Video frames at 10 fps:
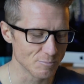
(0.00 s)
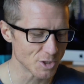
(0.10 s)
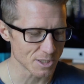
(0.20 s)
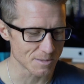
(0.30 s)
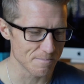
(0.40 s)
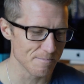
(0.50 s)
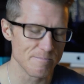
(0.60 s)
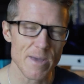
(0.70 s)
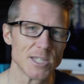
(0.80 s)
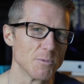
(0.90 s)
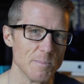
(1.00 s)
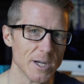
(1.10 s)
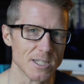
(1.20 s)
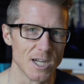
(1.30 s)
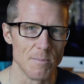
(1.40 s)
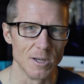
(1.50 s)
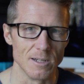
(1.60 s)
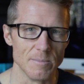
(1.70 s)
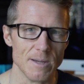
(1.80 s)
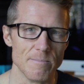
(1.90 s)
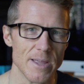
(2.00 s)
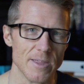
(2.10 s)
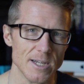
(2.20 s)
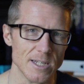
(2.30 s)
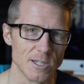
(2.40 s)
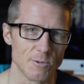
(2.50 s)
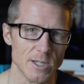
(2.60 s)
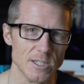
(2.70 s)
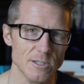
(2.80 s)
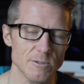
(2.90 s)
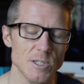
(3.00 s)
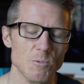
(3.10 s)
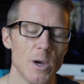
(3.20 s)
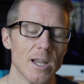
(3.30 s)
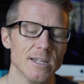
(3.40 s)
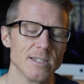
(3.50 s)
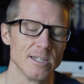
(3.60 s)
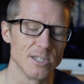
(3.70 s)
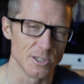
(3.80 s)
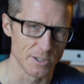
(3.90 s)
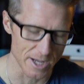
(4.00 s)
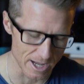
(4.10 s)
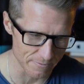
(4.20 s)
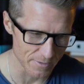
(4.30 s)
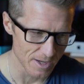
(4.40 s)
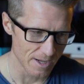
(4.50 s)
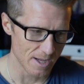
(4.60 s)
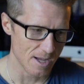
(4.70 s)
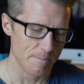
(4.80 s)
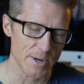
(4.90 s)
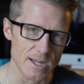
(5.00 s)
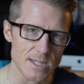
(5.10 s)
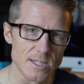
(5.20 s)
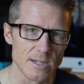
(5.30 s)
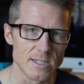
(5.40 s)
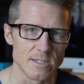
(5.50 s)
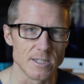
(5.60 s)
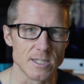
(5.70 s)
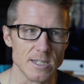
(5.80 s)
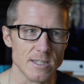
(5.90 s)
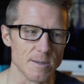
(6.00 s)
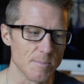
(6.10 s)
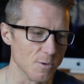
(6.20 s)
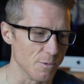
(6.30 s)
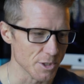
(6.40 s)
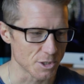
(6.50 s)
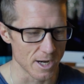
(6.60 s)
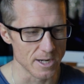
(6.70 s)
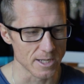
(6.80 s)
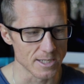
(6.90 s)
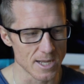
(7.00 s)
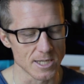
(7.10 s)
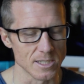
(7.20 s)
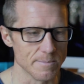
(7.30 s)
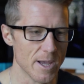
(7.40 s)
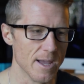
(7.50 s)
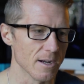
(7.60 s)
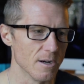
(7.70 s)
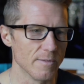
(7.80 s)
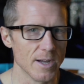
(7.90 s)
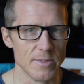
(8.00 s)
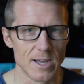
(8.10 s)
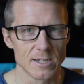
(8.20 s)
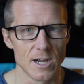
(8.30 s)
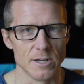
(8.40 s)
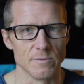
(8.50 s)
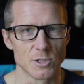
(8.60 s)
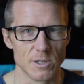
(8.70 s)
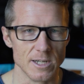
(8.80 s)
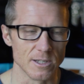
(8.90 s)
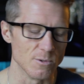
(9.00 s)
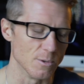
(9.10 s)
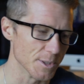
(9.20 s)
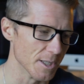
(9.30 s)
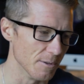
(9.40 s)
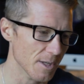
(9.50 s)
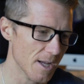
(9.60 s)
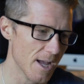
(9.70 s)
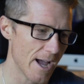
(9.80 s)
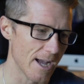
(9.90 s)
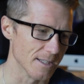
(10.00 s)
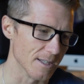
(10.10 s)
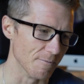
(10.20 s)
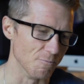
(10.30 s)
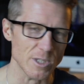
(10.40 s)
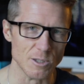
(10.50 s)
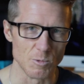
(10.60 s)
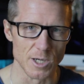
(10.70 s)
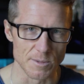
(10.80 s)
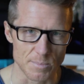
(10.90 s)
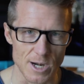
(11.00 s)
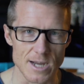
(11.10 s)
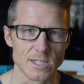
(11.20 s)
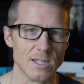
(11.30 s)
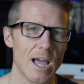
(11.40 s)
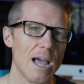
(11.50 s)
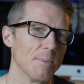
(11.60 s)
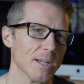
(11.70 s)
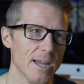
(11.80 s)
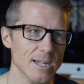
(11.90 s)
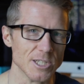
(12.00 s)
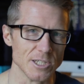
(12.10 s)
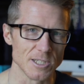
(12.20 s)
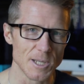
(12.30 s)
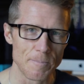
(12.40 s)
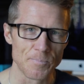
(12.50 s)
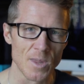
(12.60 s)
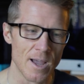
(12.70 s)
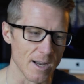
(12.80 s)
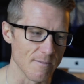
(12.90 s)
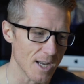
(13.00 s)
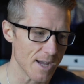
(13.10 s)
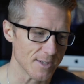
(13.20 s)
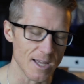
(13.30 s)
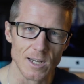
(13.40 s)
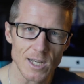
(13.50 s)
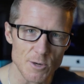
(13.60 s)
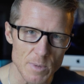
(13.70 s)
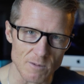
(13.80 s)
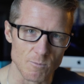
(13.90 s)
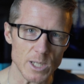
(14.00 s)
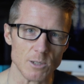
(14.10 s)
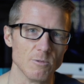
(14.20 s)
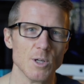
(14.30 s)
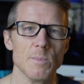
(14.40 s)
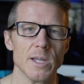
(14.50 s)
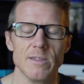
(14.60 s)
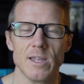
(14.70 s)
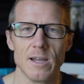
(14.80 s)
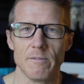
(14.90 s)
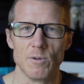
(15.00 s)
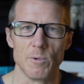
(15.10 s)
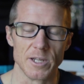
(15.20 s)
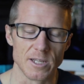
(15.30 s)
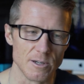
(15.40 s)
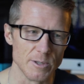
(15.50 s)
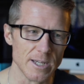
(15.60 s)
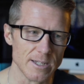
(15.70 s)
just messed with my time a little bit and meant that I didn't quite do as well as I should have. But it is nice to see that all the training is actually paying off, and that kind of training also has real world practical applications. And I've left a little bit of wiggle room in there for when I go